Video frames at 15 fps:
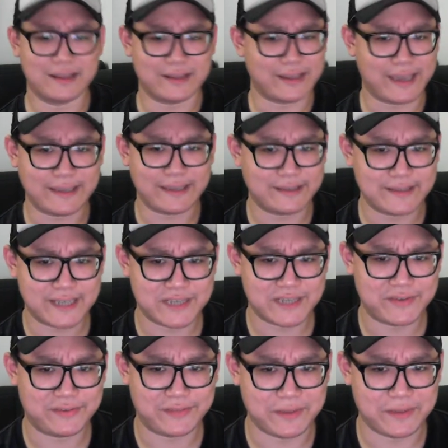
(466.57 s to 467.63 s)
The
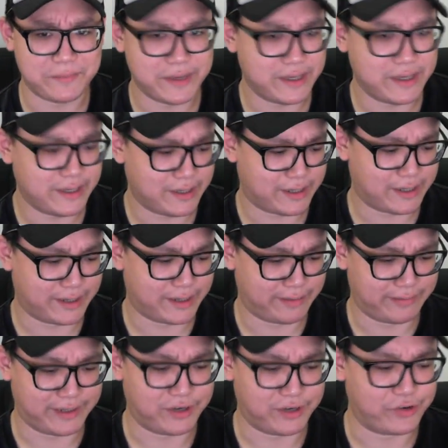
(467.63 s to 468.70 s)
18650B,
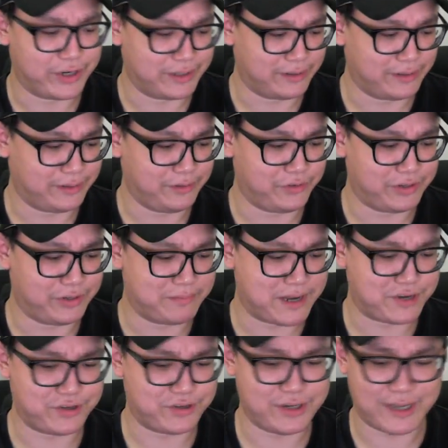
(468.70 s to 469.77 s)
the green
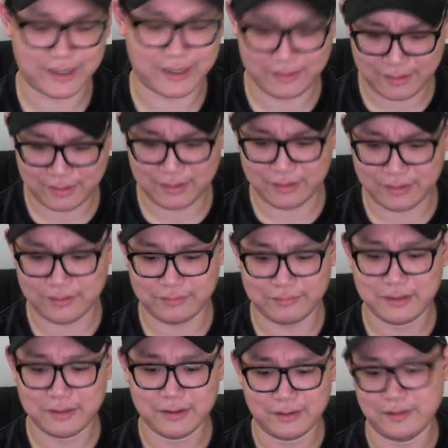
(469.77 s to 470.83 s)
battery, and you know,
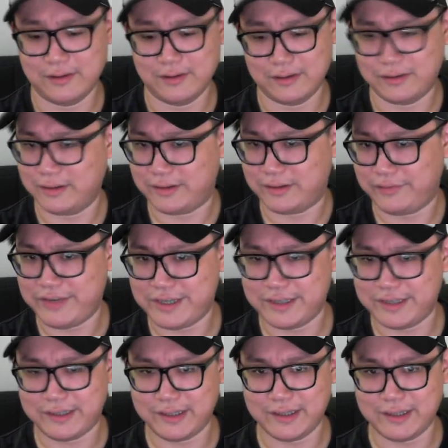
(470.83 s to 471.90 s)
the
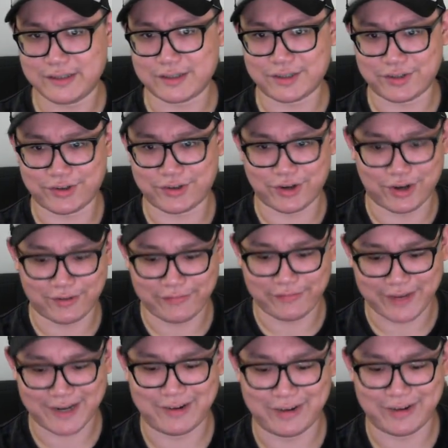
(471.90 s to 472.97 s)
VGT is a strong
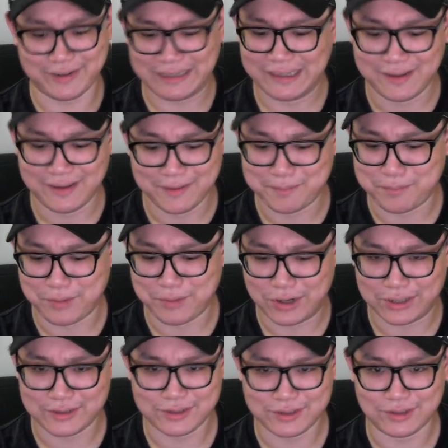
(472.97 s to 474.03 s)
firing
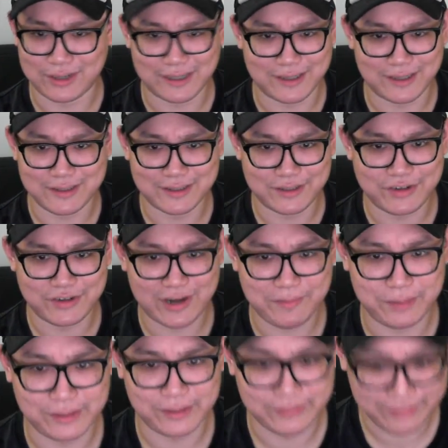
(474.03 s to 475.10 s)
mod, so I can just dry
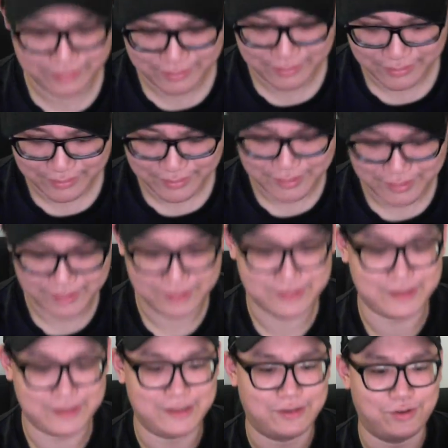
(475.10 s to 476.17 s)
burn, and you
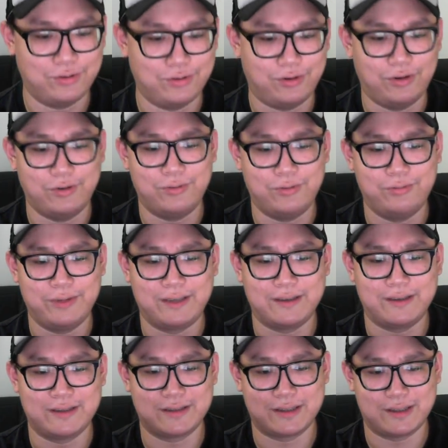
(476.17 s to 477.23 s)
see the whole wick
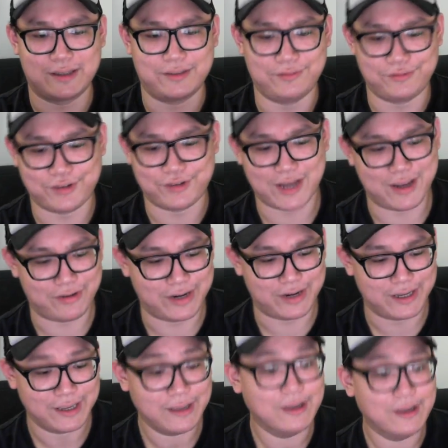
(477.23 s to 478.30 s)
is dry already.